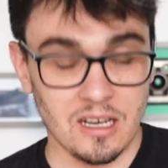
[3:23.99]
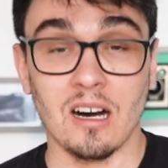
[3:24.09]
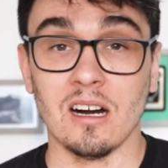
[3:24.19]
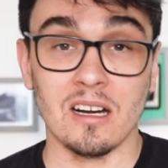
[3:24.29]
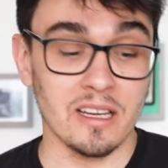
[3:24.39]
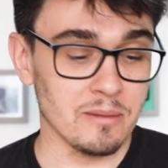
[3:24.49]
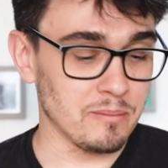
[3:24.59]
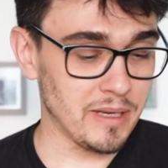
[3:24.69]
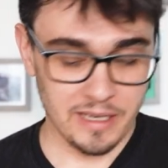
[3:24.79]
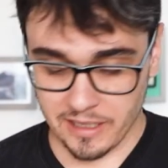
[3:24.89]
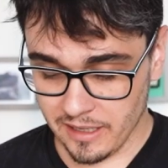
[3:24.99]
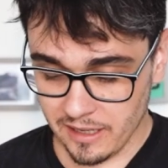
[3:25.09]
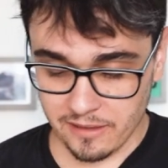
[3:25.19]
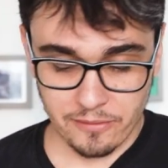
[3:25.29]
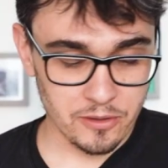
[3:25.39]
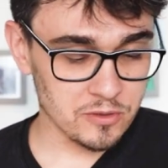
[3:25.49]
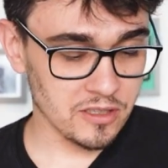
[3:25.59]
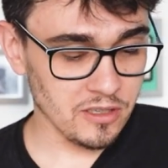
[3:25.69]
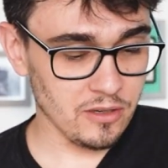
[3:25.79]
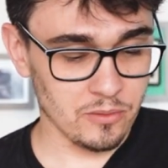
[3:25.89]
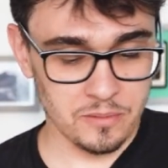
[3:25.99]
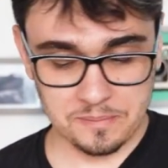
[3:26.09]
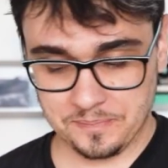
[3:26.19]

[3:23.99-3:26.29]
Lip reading: I may give those a go.